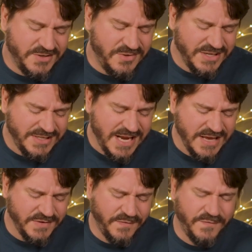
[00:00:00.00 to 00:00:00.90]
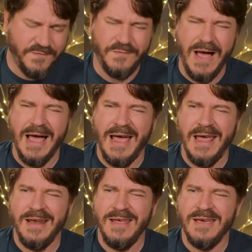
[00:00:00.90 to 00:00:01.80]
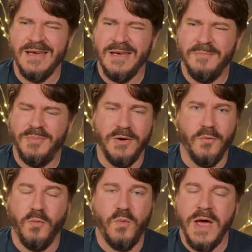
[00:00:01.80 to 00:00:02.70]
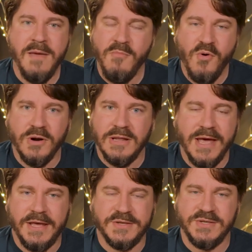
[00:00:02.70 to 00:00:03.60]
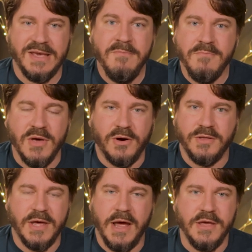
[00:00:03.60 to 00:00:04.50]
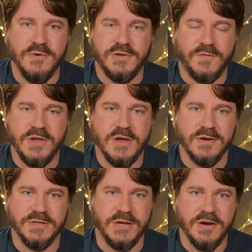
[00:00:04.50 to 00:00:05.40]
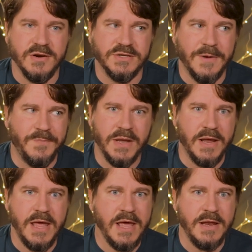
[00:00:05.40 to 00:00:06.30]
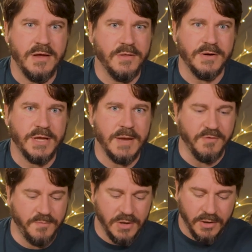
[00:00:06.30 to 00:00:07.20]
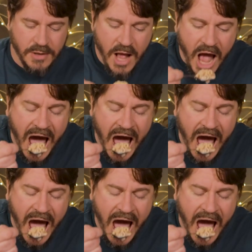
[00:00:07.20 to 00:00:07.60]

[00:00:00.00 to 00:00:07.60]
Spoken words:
So this tastes fine, but way more like skim milk that I used for years and years than any other type of milk.